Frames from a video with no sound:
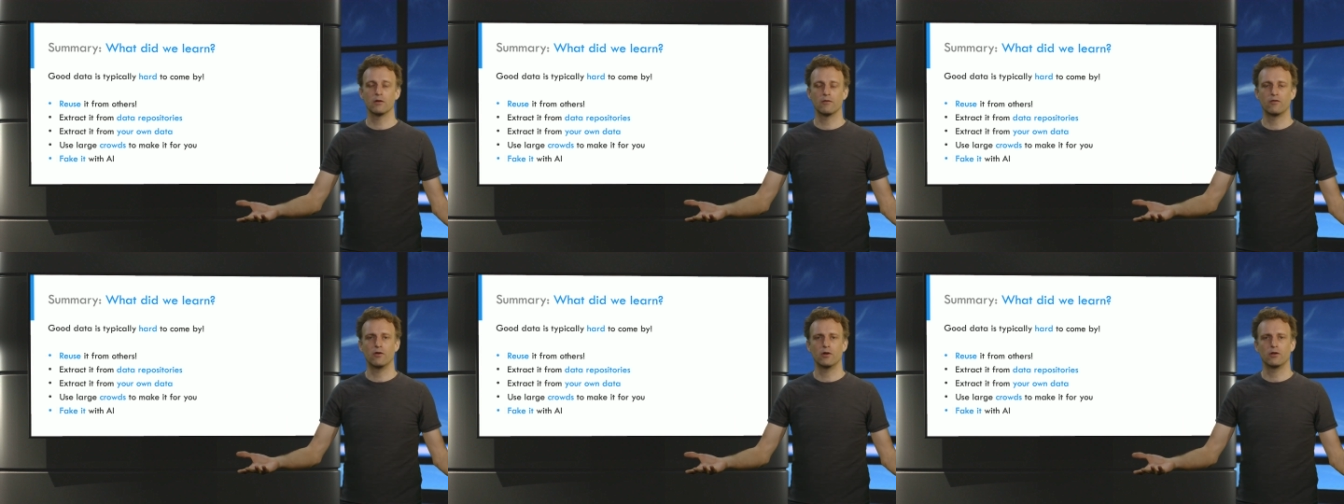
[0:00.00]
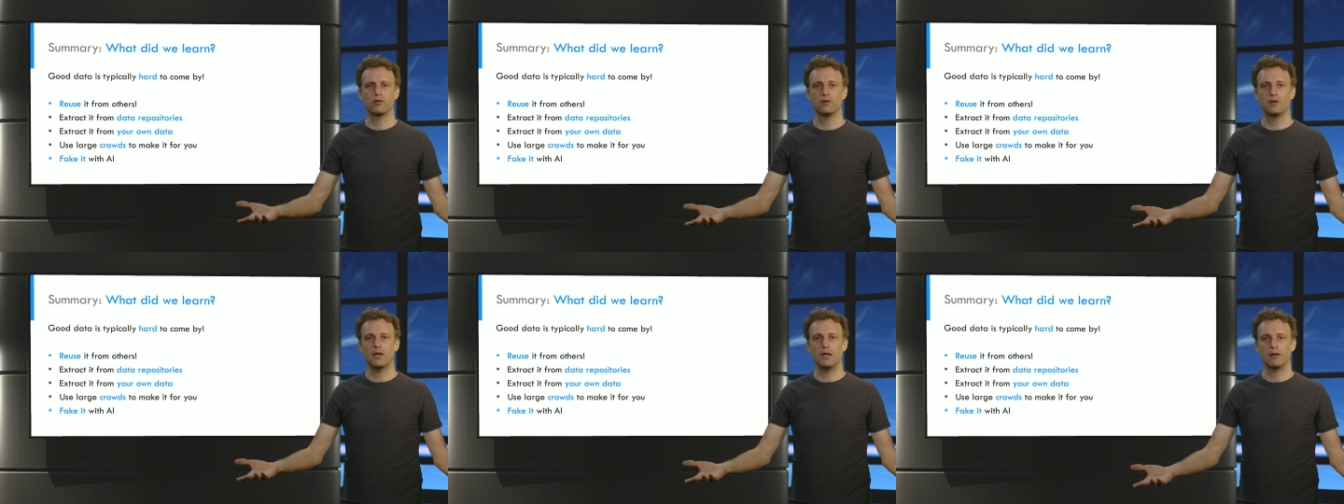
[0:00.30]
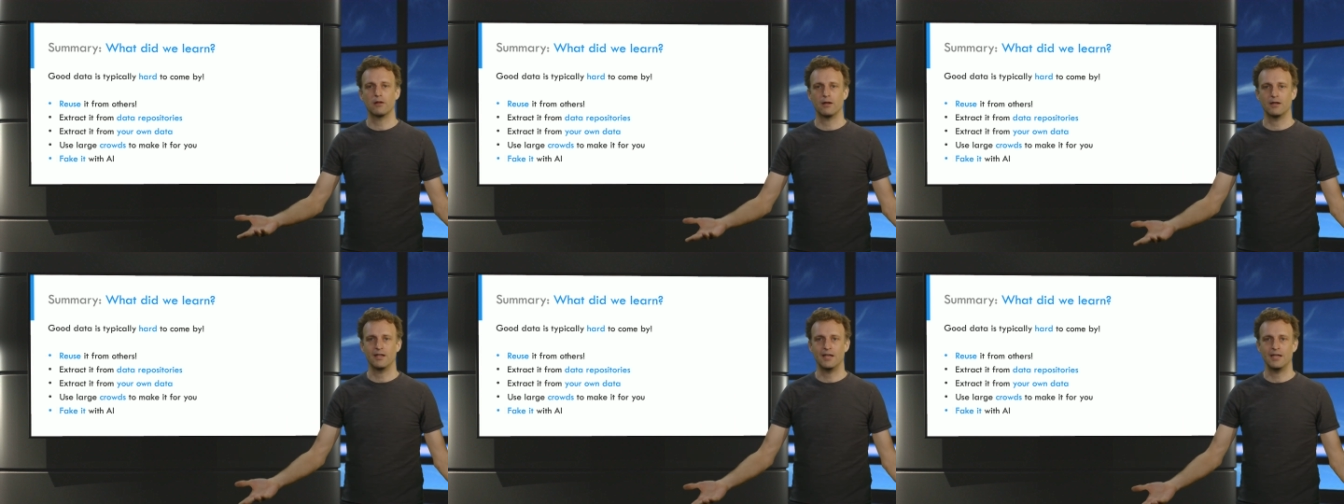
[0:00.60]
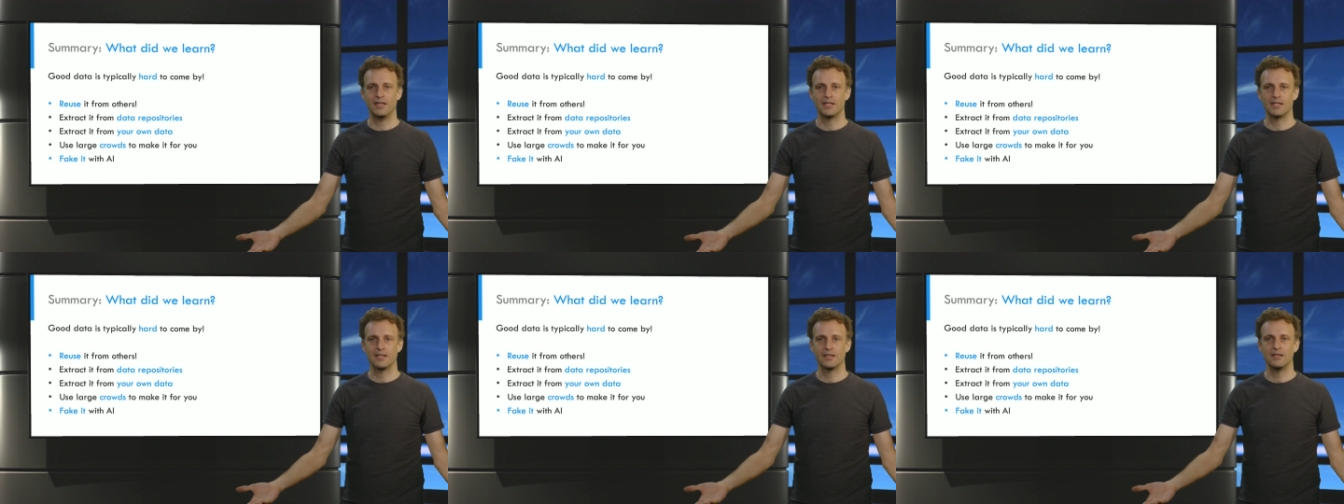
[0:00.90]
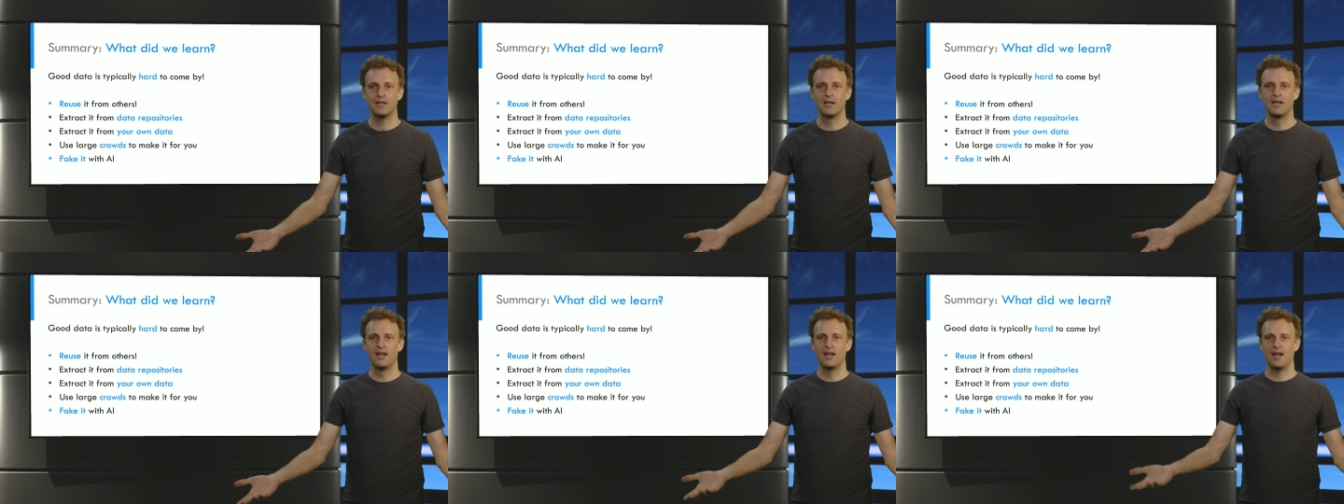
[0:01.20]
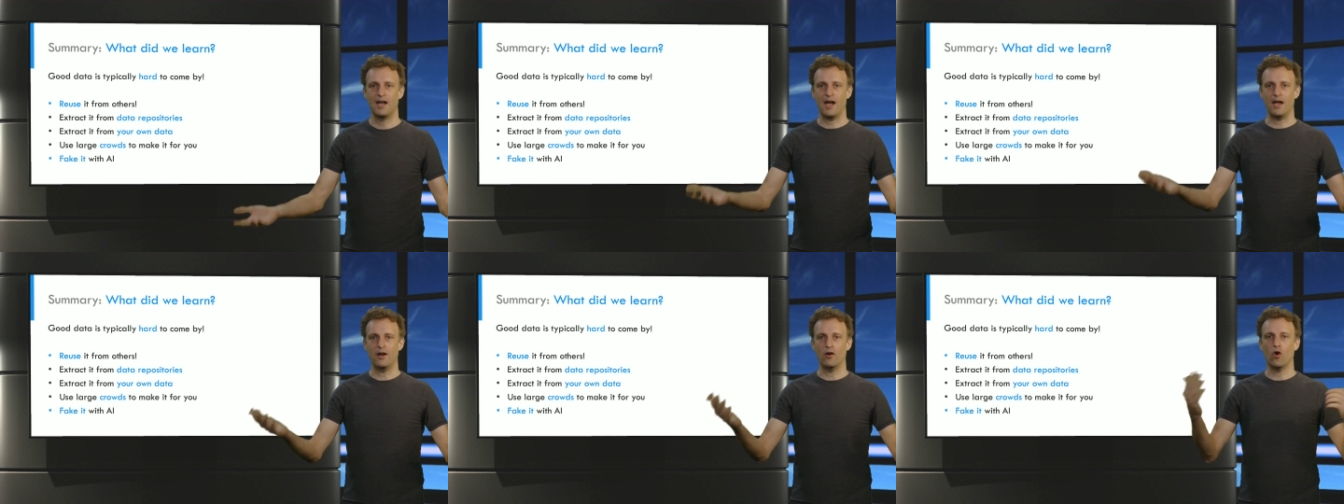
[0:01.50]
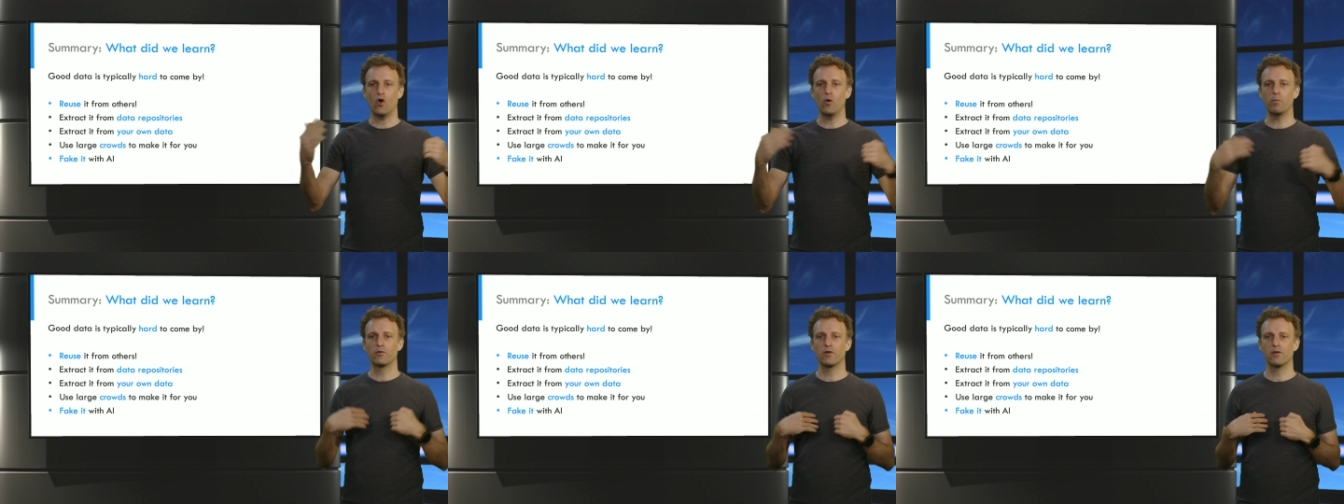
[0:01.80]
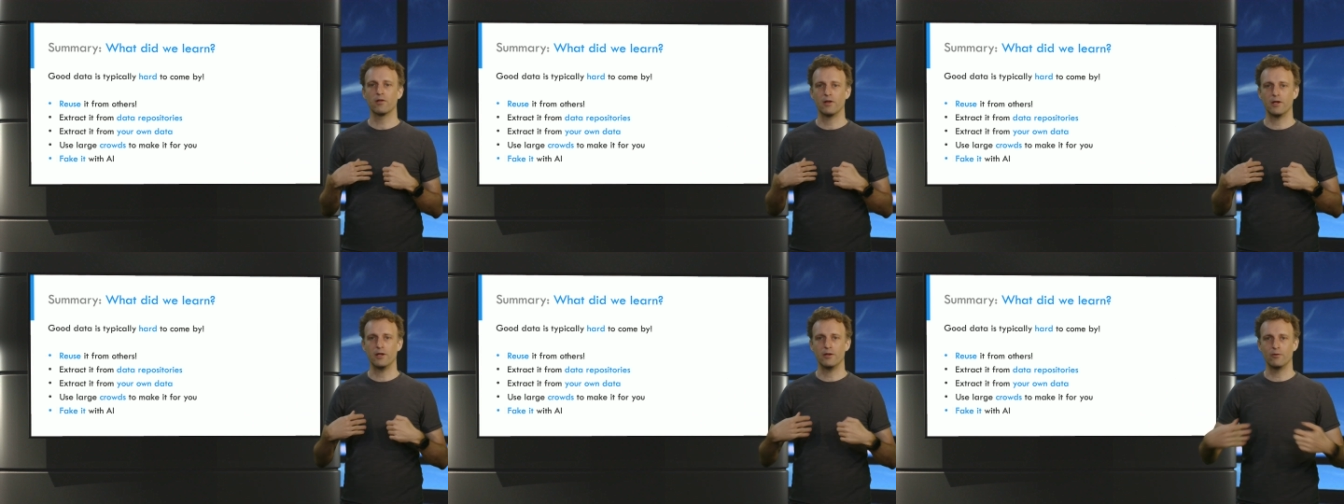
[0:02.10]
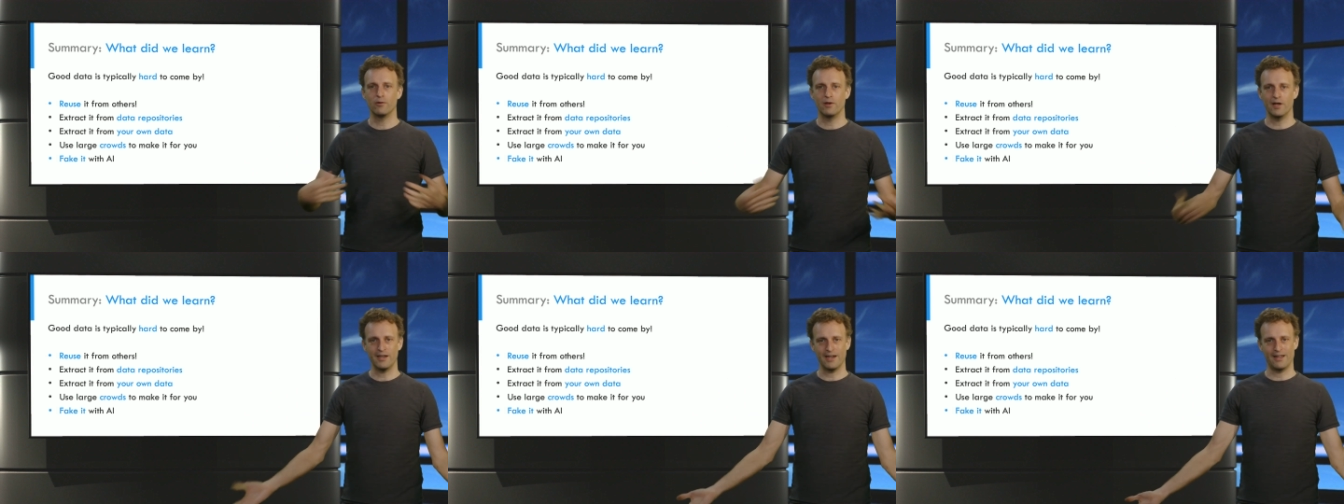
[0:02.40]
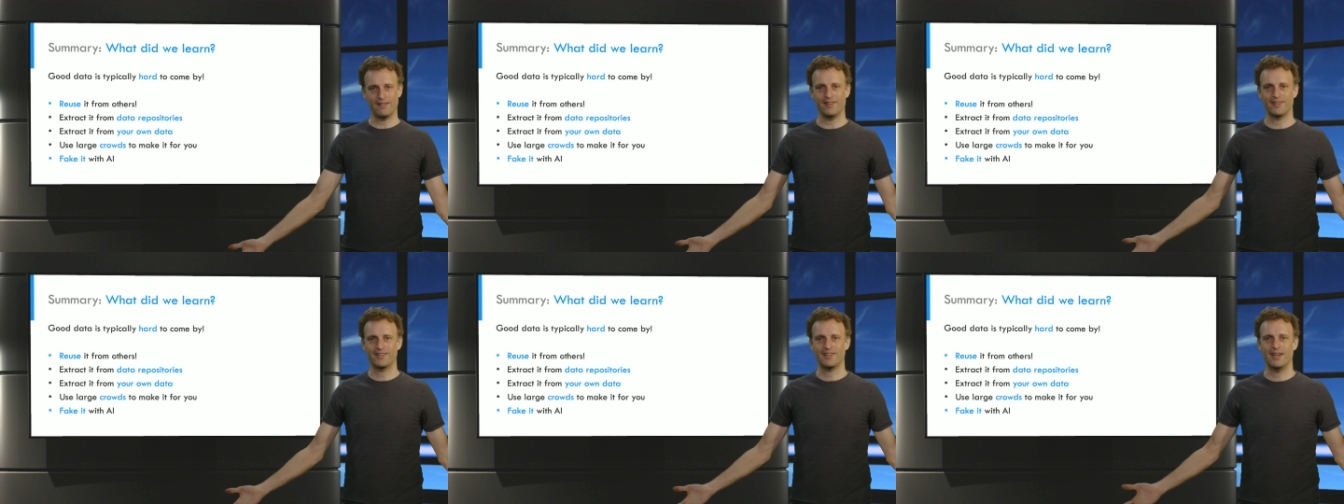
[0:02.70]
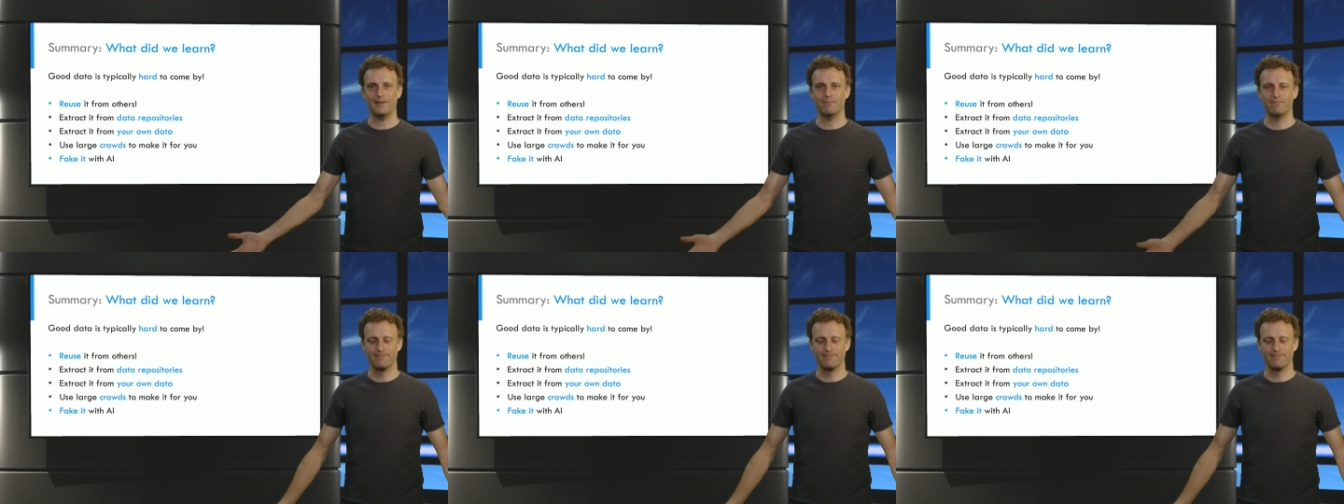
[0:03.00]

for today's attention and hope to see you another time.